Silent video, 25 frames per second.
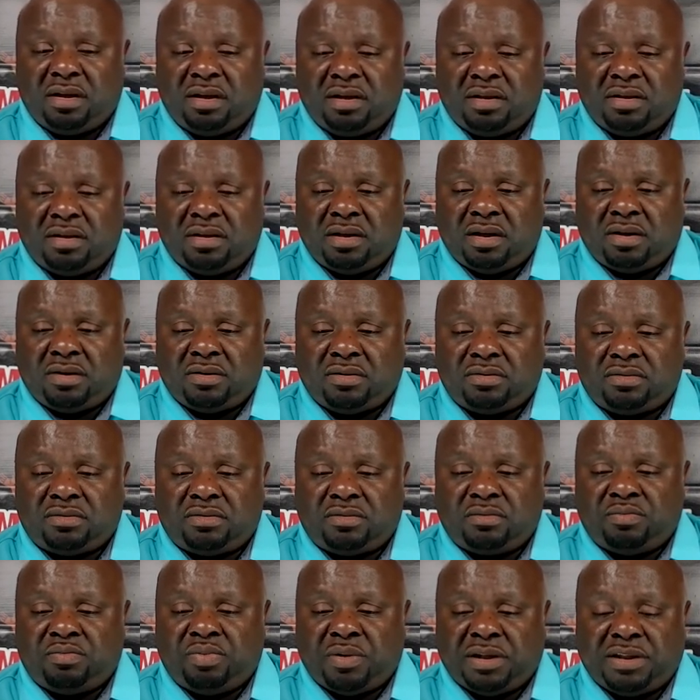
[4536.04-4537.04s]
You know,
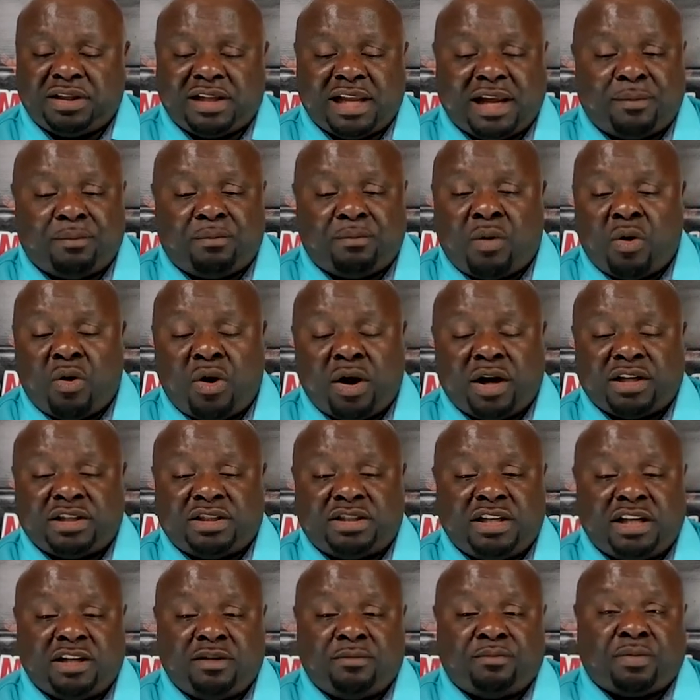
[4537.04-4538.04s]
but that mortgage
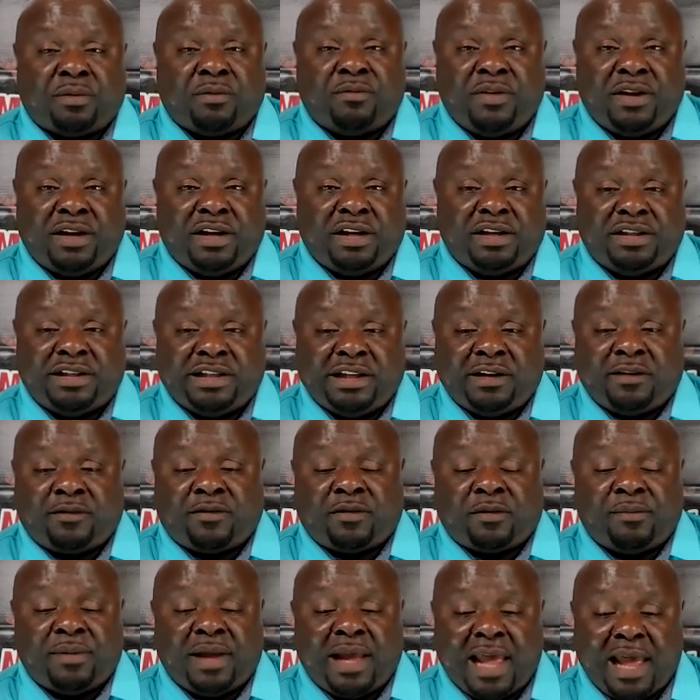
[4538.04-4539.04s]
doesn't prevent a deal
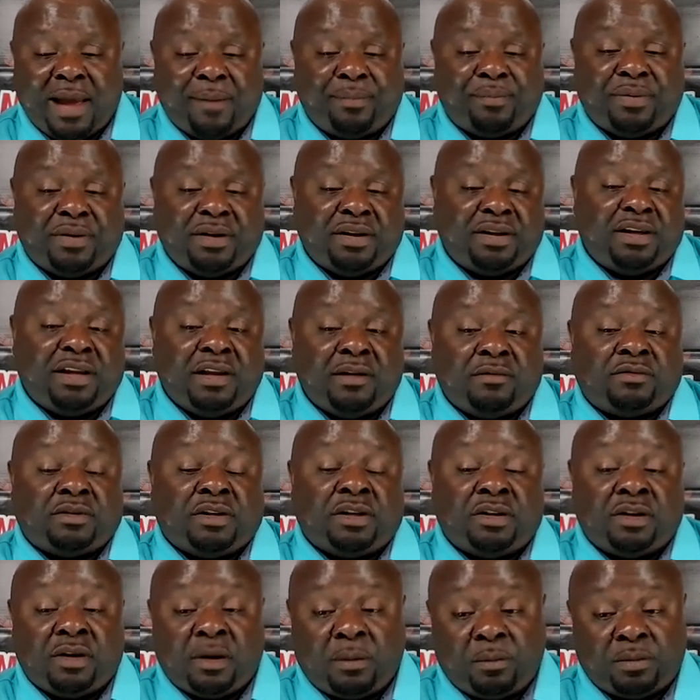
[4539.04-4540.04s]
from happening if
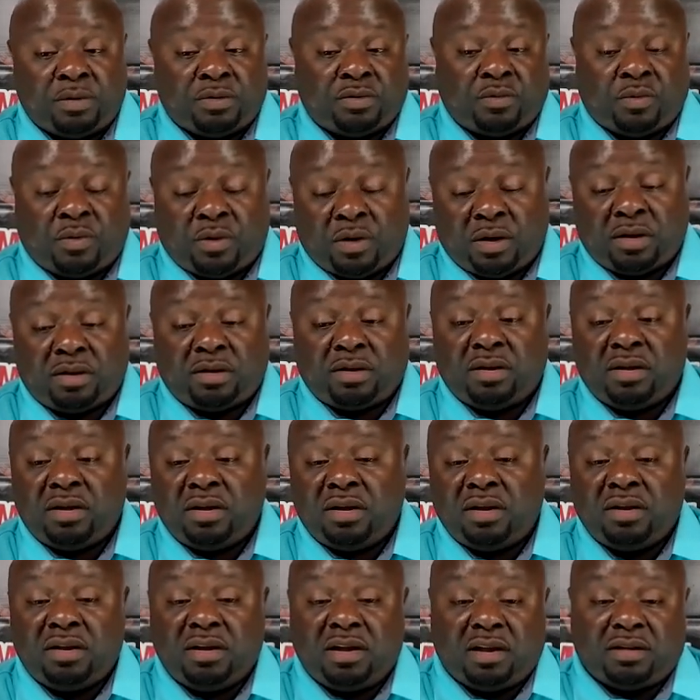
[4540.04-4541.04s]
the numbers work,
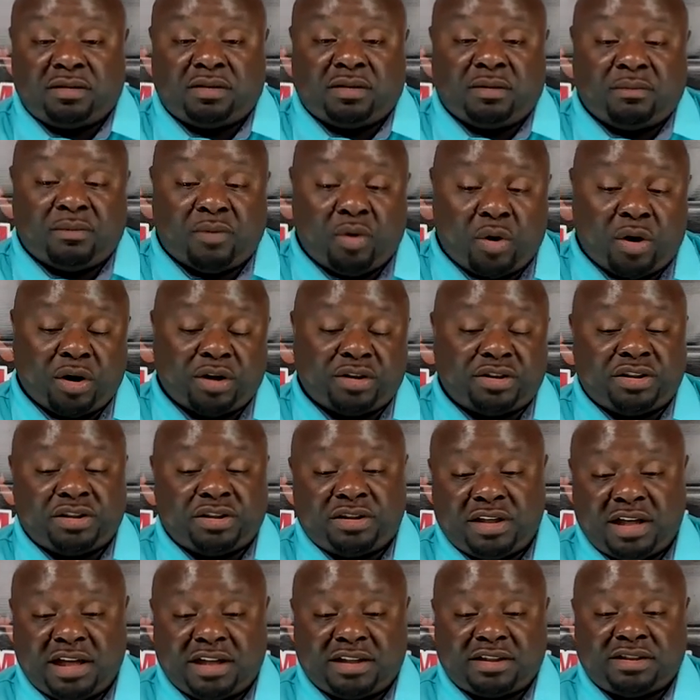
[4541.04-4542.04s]
if the mortgage is
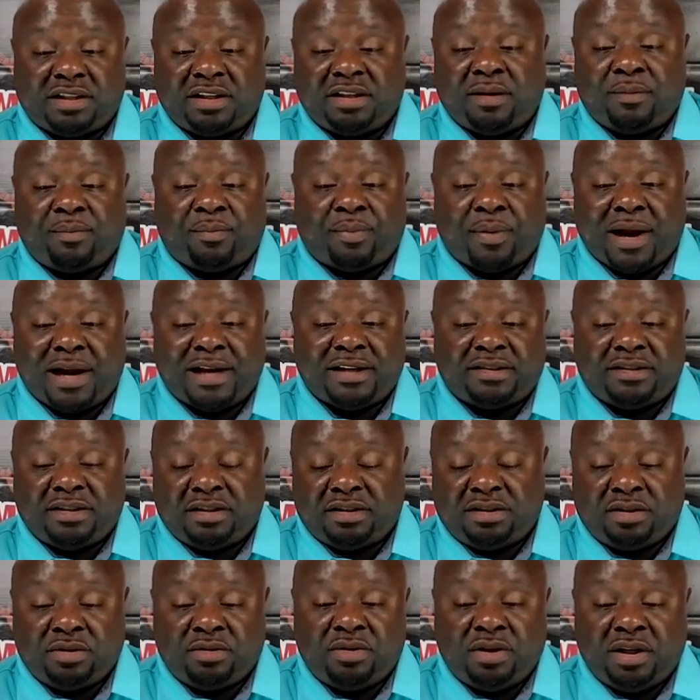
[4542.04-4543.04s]
less than the price
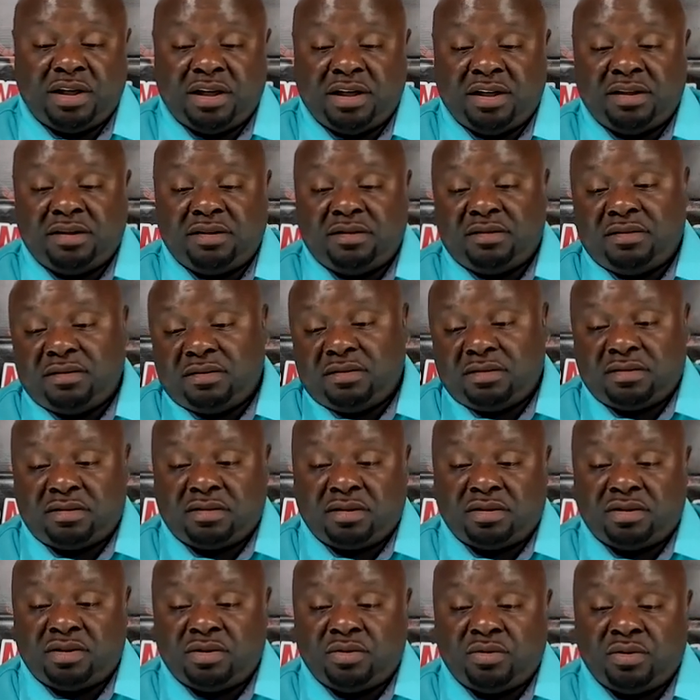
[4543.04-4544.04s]
that you need
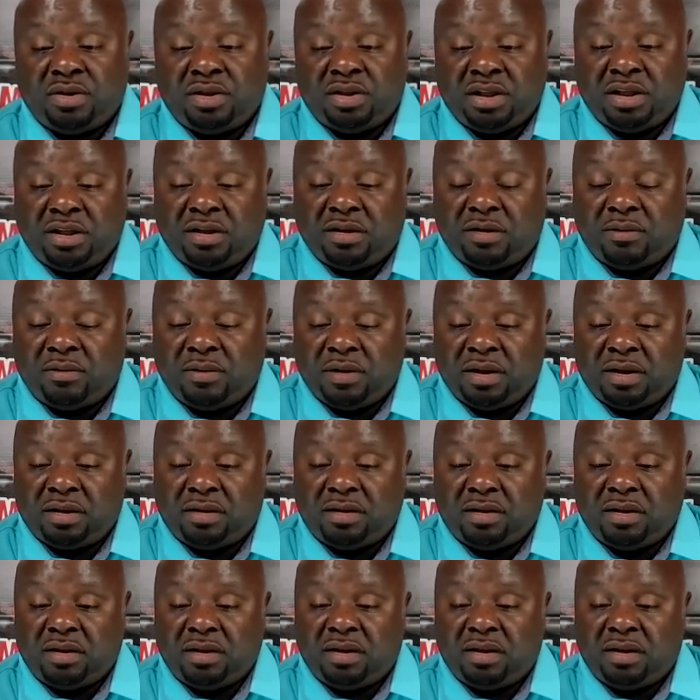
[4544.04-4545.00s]
to do the deal with.